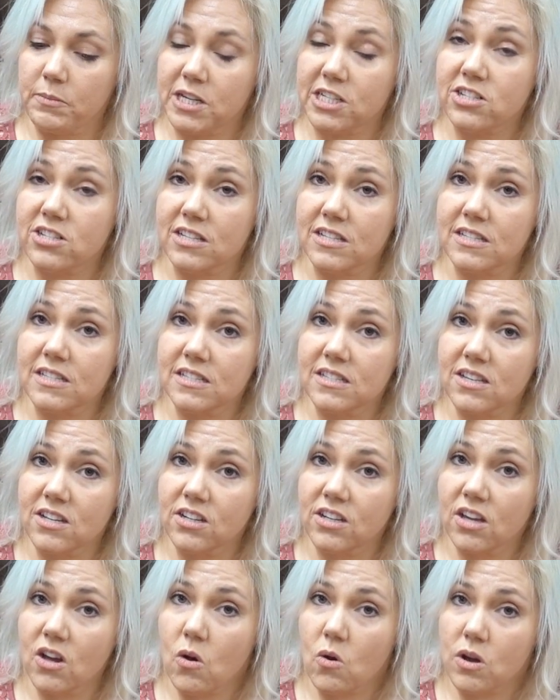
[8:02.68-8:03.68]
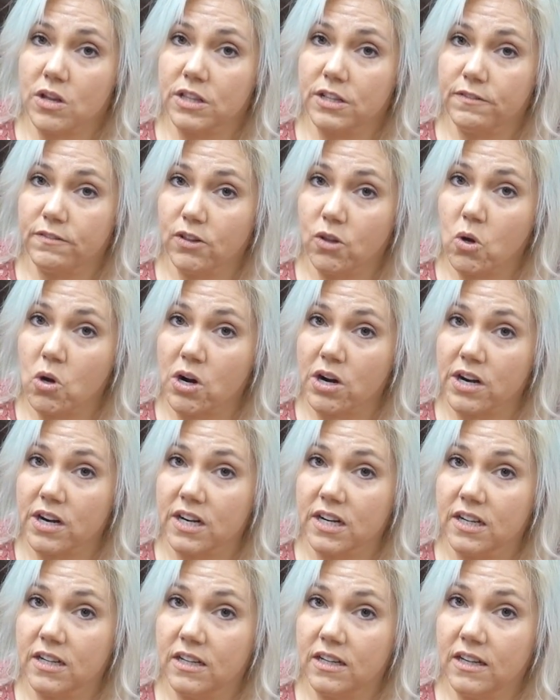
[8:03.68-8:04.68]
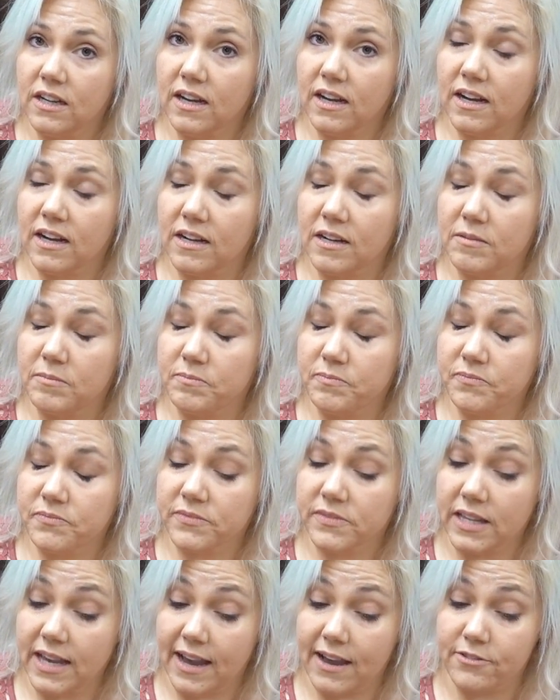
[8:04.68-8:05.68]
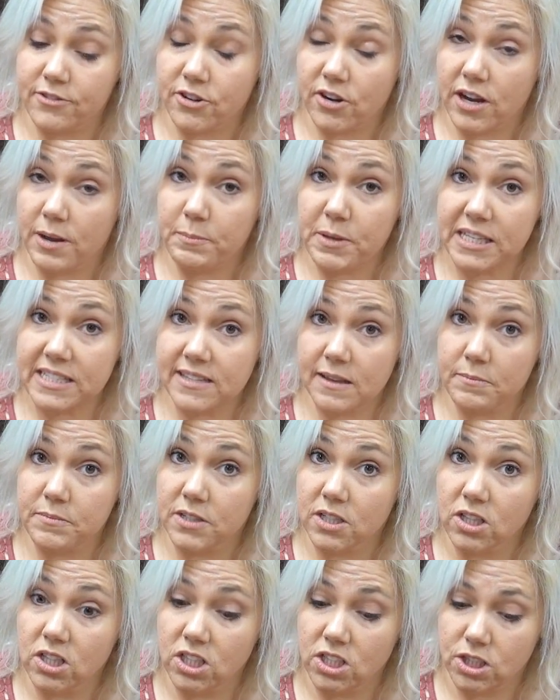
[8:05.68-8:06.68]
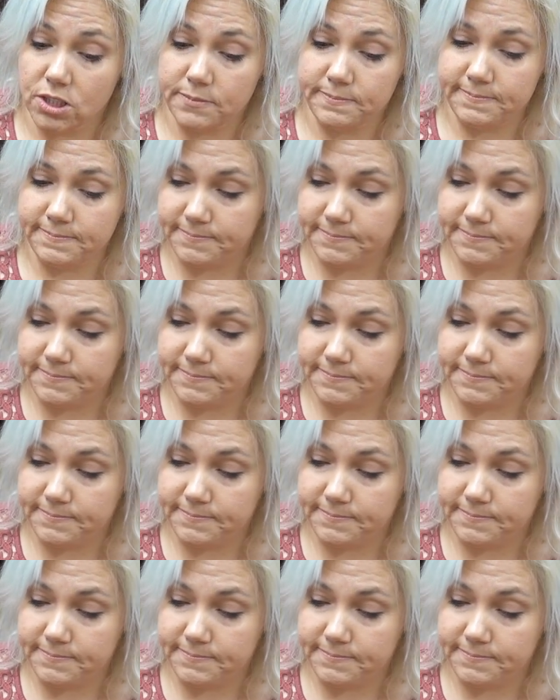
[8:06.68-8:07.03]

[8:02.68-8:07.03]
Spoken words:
much this is going to go on the floor after I mix up the glue.